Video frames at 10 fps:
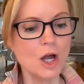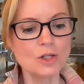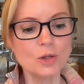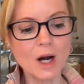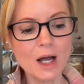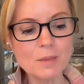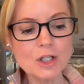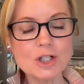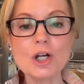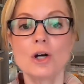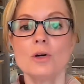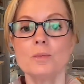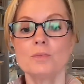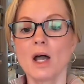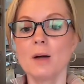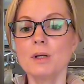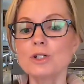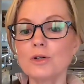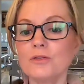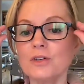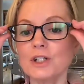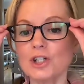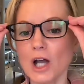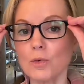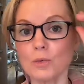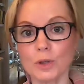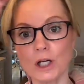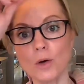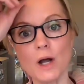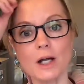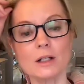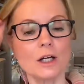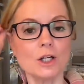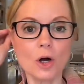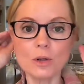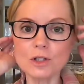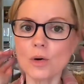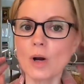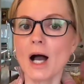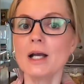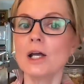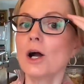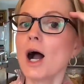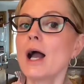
So what I'm gonna do a fit check really quick, let you know what's going on here.